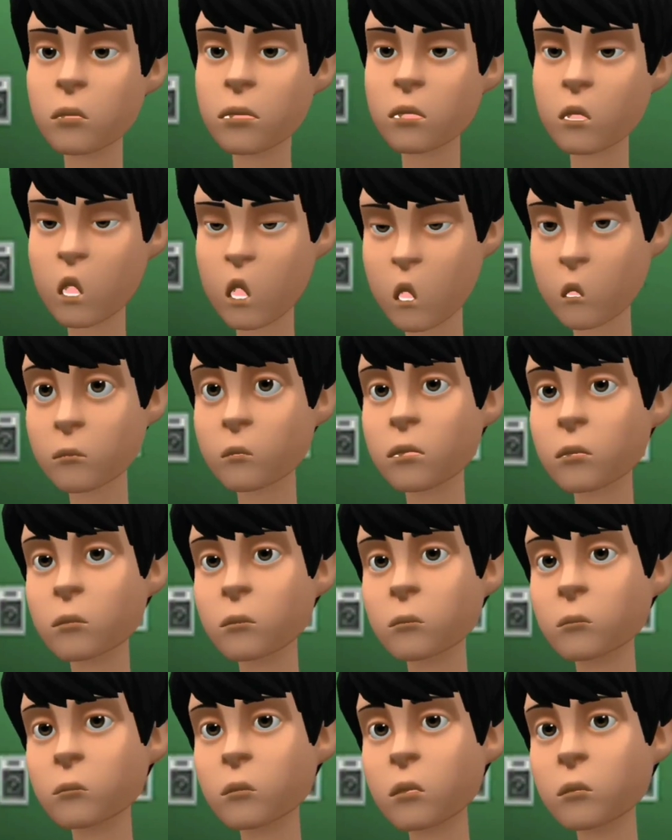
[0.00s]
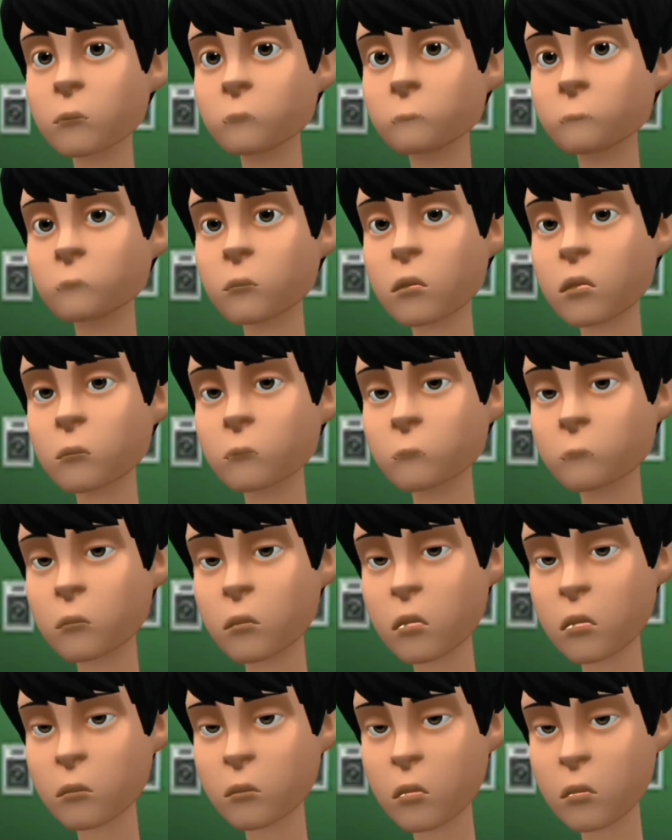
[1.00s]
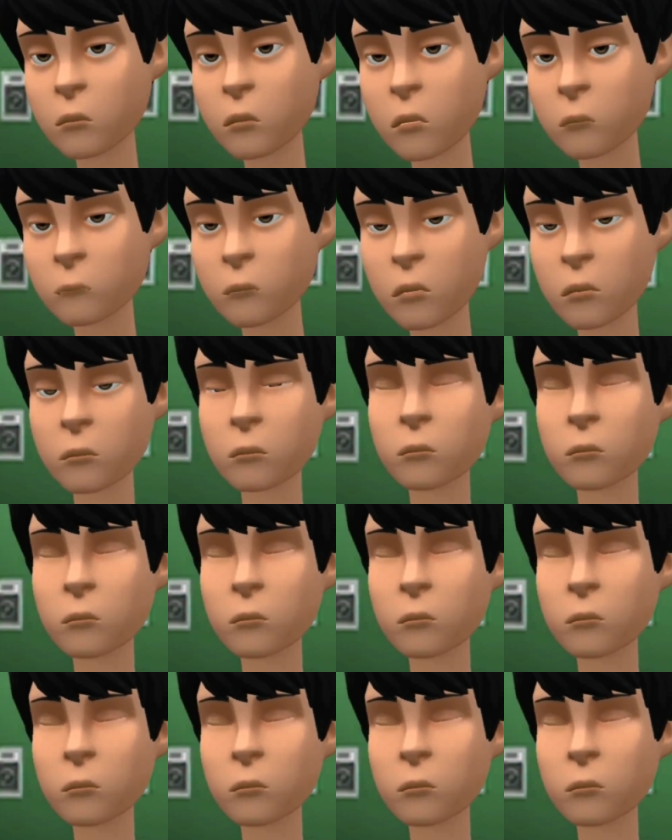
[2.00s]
the test. What does mean might clinked together?